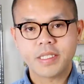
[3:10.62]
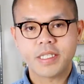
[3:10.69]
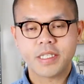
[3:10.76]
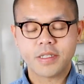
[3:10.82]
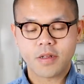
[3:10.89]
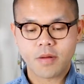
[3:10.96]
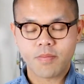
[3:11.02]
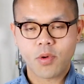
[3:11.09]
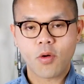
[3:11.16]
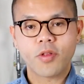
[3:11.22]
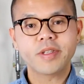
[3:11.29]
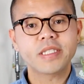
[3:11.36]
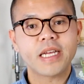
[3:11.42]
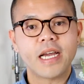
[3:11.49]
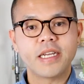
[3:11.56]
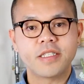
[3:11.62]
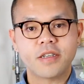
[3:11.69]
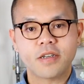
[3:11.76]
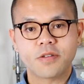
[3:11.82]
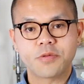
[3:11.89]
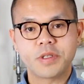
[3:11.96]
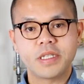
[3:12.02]
until both sides
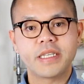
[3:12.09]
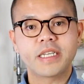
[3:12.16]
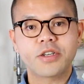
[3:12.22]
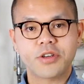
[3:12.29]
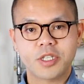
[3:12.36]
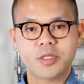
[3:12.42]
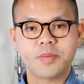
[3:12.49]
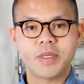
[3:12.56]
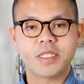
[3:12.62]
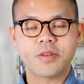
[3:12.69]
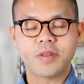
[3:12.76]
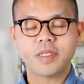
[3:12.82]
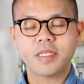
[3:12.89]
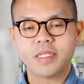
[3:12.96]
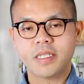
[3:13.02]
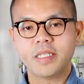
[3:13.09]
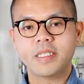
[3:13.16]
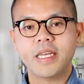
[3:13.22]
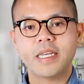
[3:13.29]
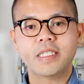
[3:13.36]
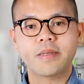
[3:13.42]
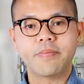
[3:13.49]
are really crispy. So this is gonna
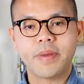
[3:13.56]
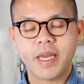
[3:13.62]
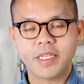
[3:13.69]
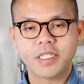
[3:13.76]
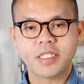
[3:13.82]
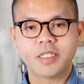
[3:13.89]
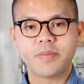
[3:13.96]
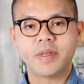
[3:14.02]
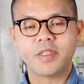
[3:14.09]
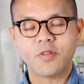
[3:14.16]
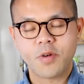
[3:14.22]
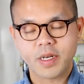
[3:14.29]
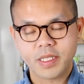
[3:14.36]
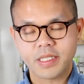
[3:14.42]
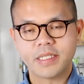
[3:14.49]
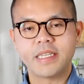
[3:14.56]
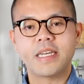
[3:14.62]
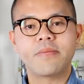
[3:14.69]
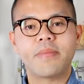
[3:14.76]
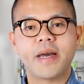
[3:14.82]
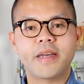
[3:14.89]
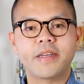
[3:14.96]
take some patience, but you wanna
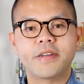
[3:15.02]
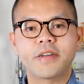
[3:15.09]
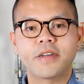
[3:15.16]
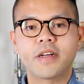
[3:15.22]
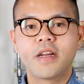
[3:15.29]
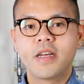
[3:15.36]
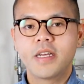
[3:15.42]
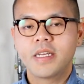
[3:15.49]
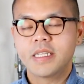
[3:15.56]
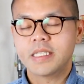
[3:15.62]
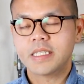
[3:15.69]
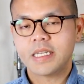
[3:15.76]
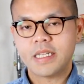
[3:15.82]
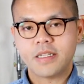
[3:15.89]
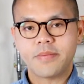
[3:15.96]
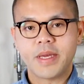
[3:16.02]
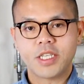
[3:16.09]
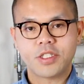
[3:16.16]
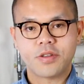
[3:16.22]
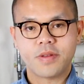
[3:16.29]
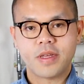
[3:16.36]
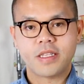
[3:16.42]
stand by your skillet and
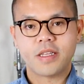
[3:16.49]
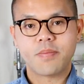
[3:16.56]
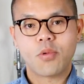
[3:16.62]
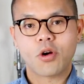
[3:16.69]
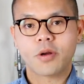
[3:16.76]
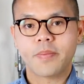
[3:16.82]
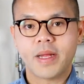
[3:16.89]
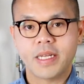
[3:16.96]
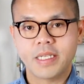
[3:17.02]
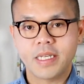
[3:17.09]
make sure that the pork belly